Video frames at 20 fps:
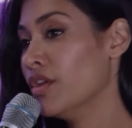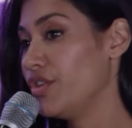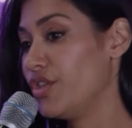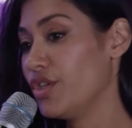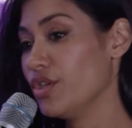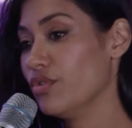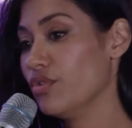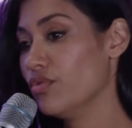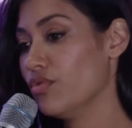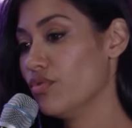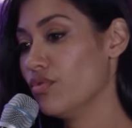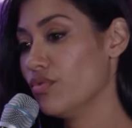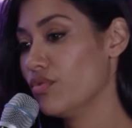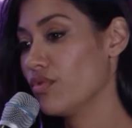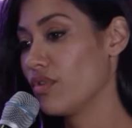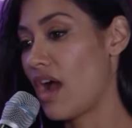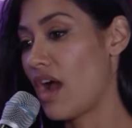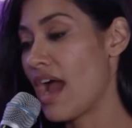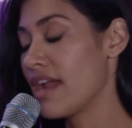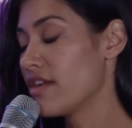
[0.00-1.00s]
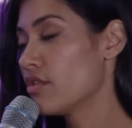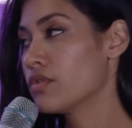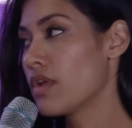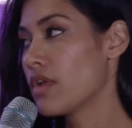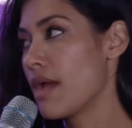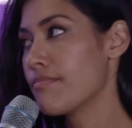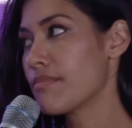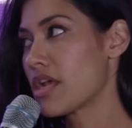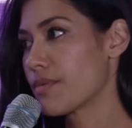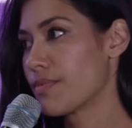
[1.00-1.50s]

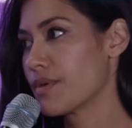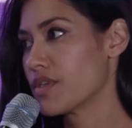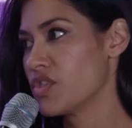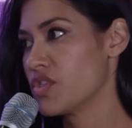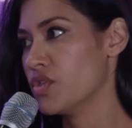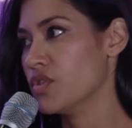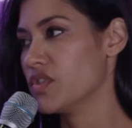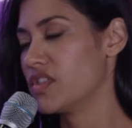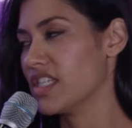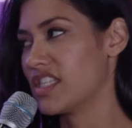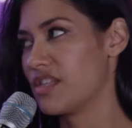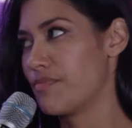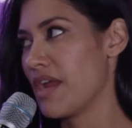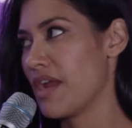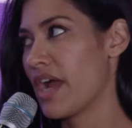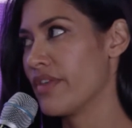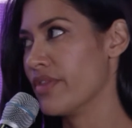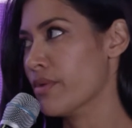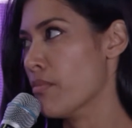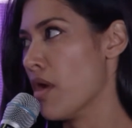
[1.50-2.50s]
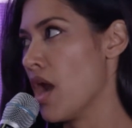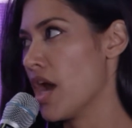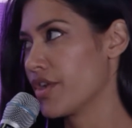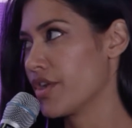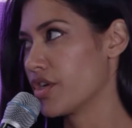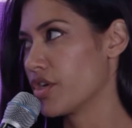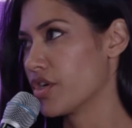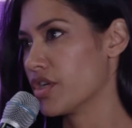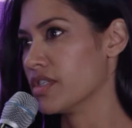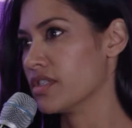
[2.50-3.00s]
I'm not a person who sits behind the
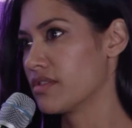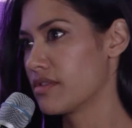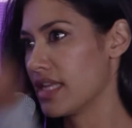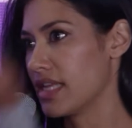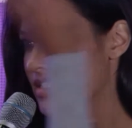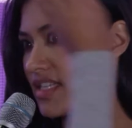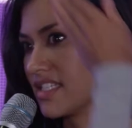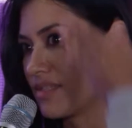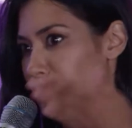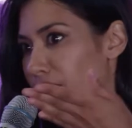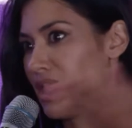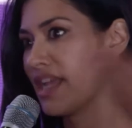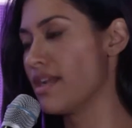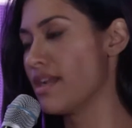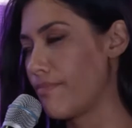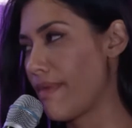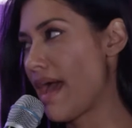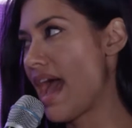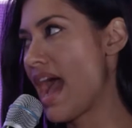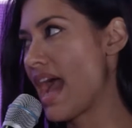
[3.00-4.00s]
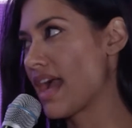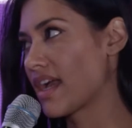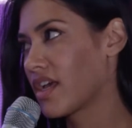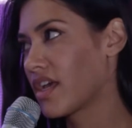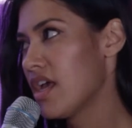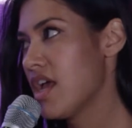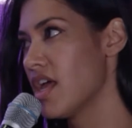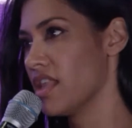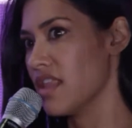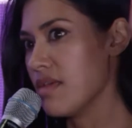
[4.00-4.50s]
monitor and says, play it back,
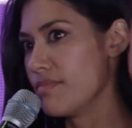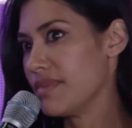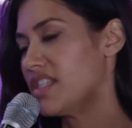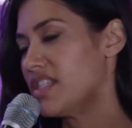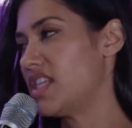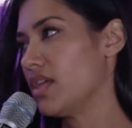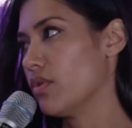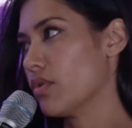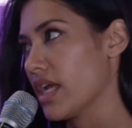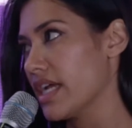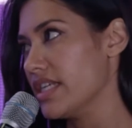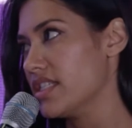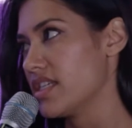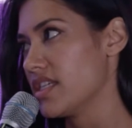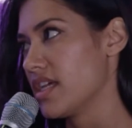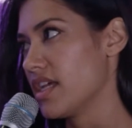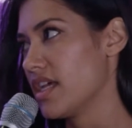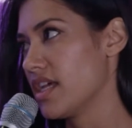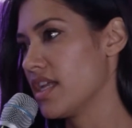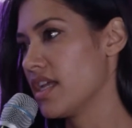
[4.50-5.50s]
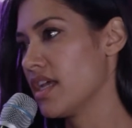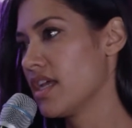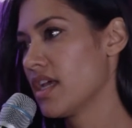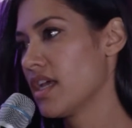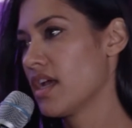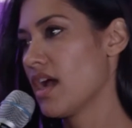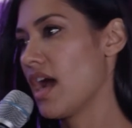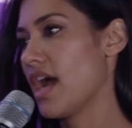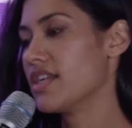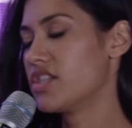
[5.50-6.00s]
let me see what I did.
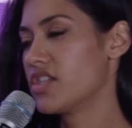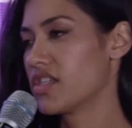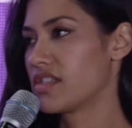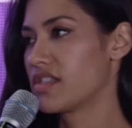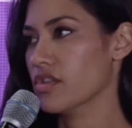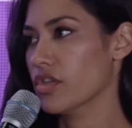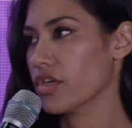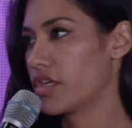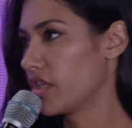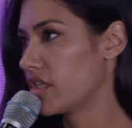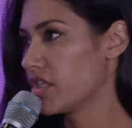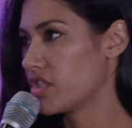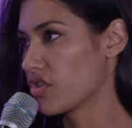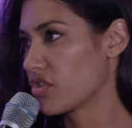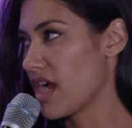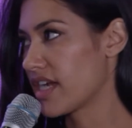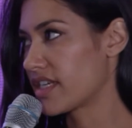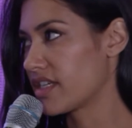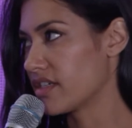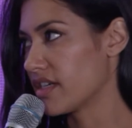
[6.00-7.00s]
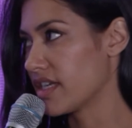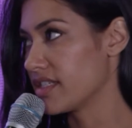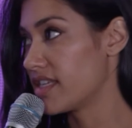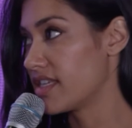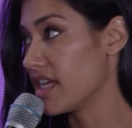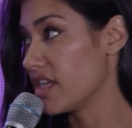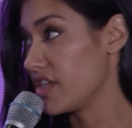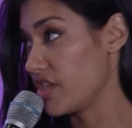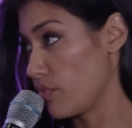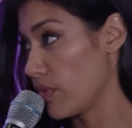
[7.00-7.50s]
I just look at the director and I
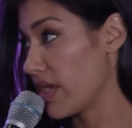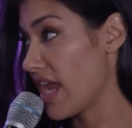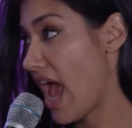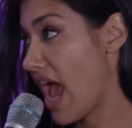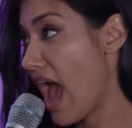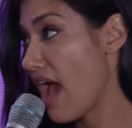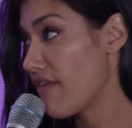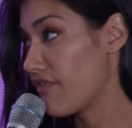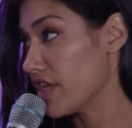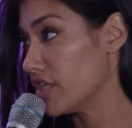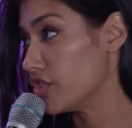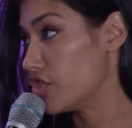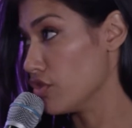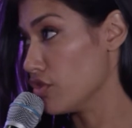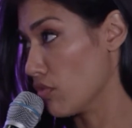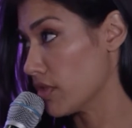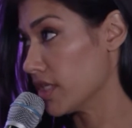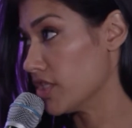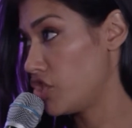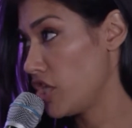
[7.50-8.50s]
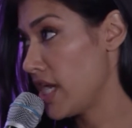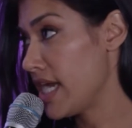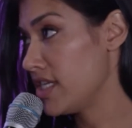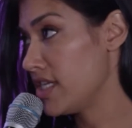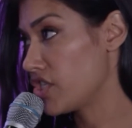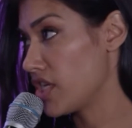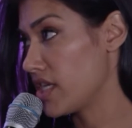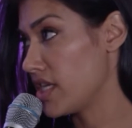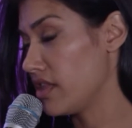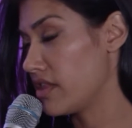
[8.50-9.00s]
say, do we have it? Do you want to
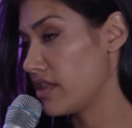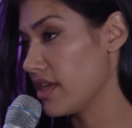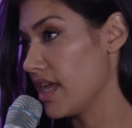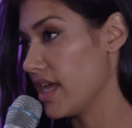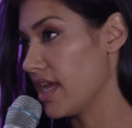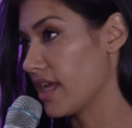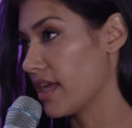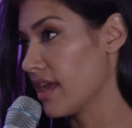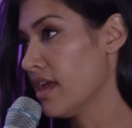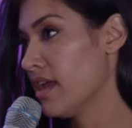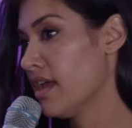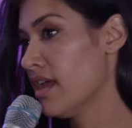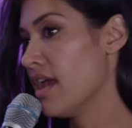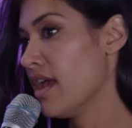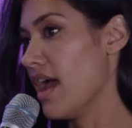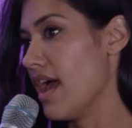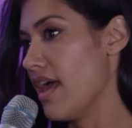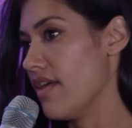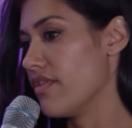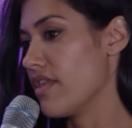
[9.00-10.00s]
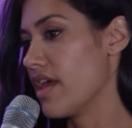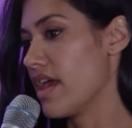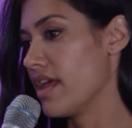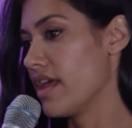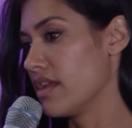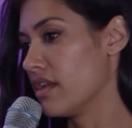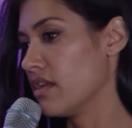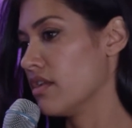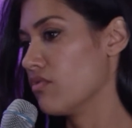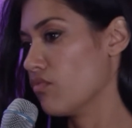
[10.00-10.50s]
change anything? And
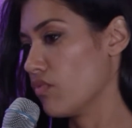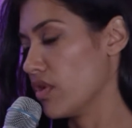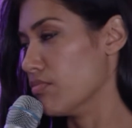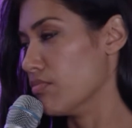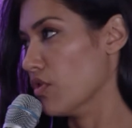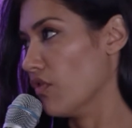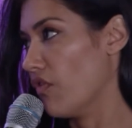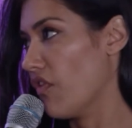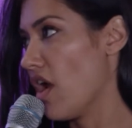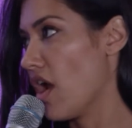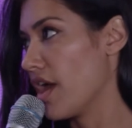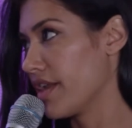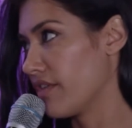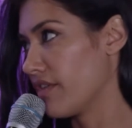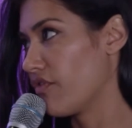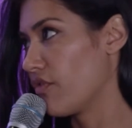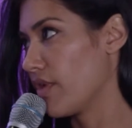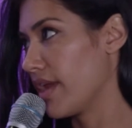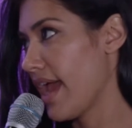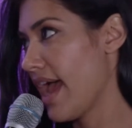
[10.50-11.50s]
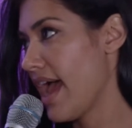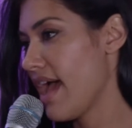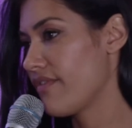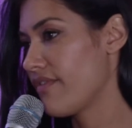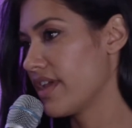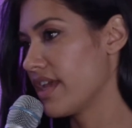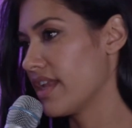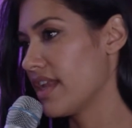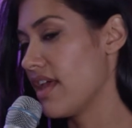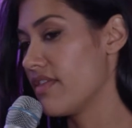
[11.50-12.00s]
then we move on if we have
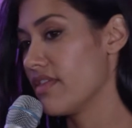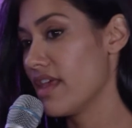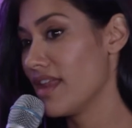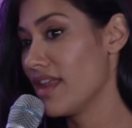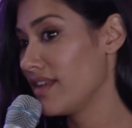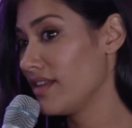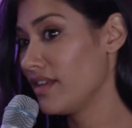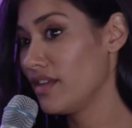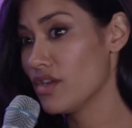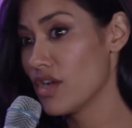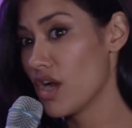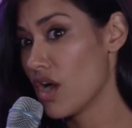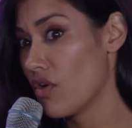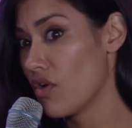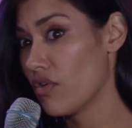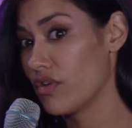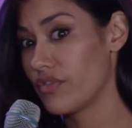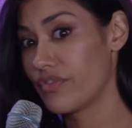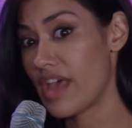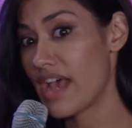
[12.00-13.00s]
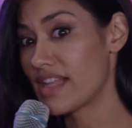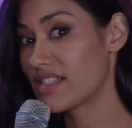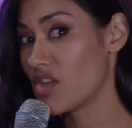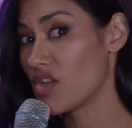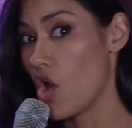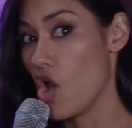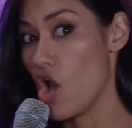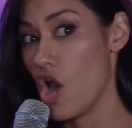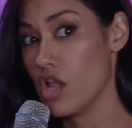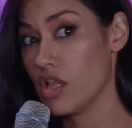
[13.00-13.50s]
it. And then, that's
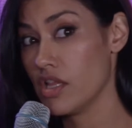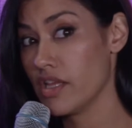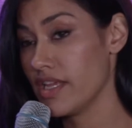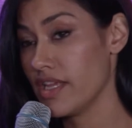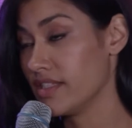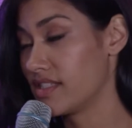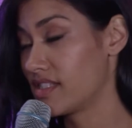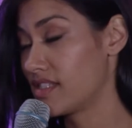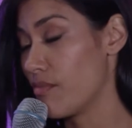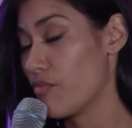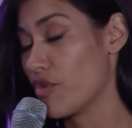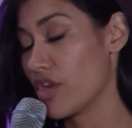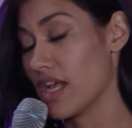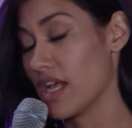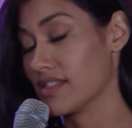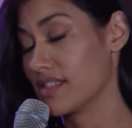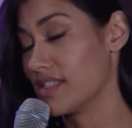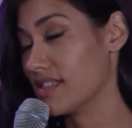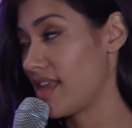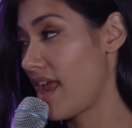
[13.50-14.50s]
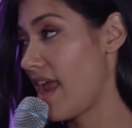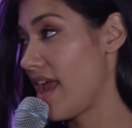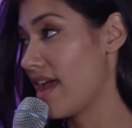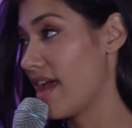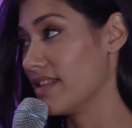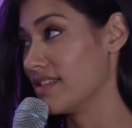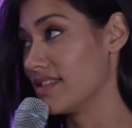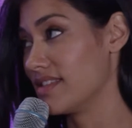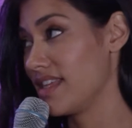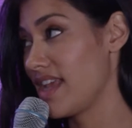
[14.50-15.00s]
all in someone else's
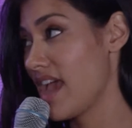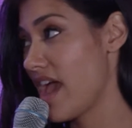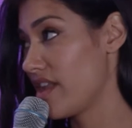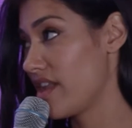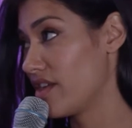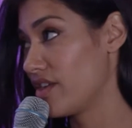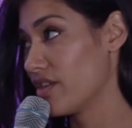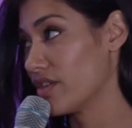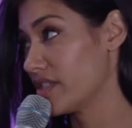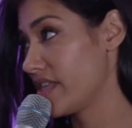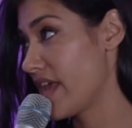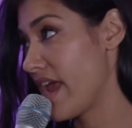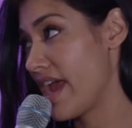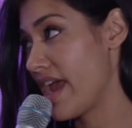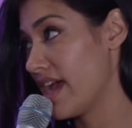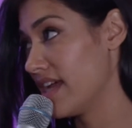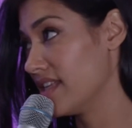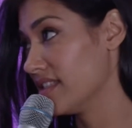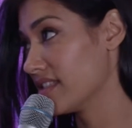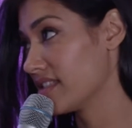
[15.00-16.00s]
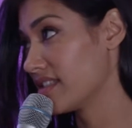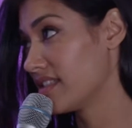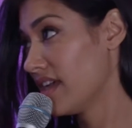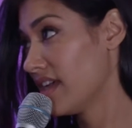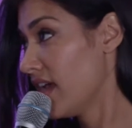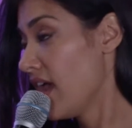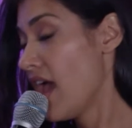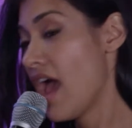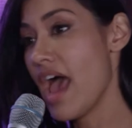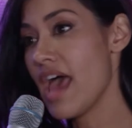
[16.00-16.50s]
hands, the editor's hands.
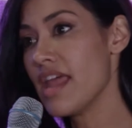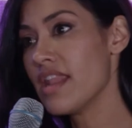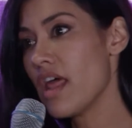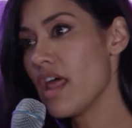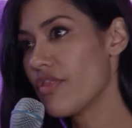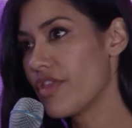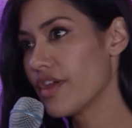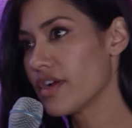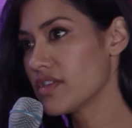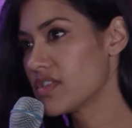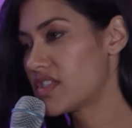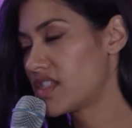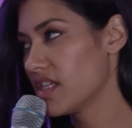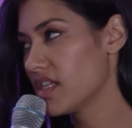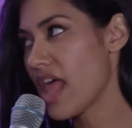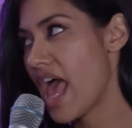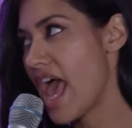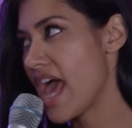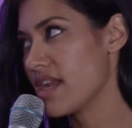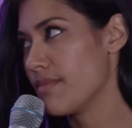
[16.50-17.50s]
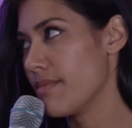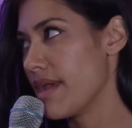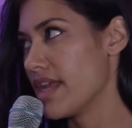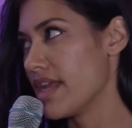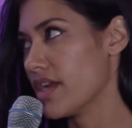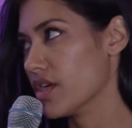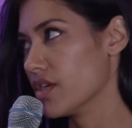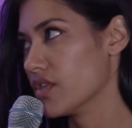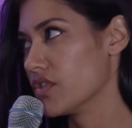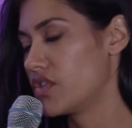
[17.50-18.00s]
And there are still
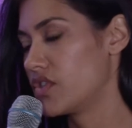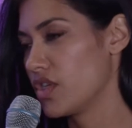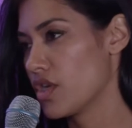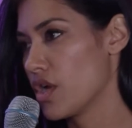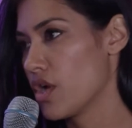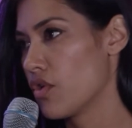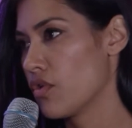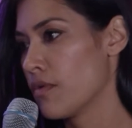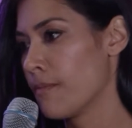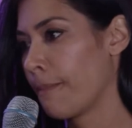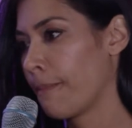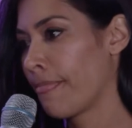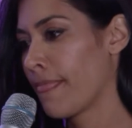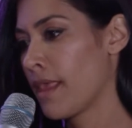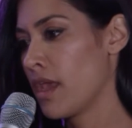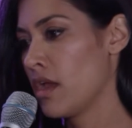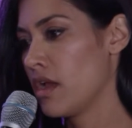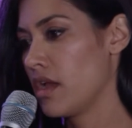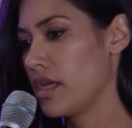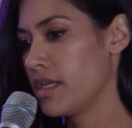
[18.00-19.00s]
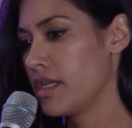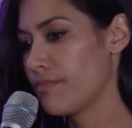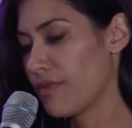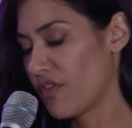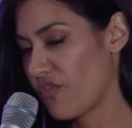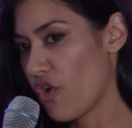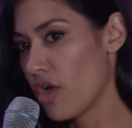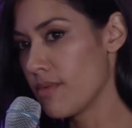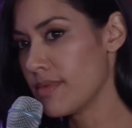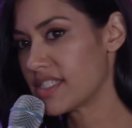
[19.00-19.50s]
animators, in
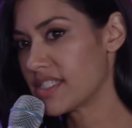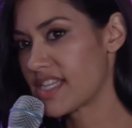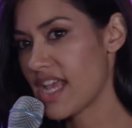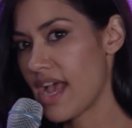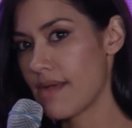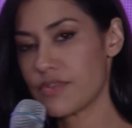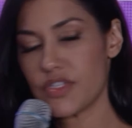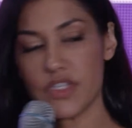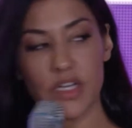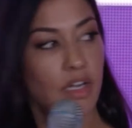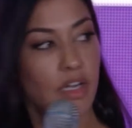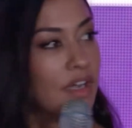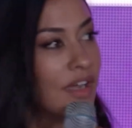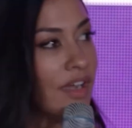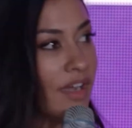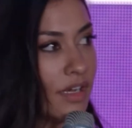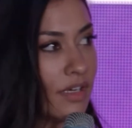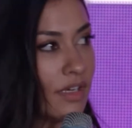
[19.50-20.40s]
performance capture.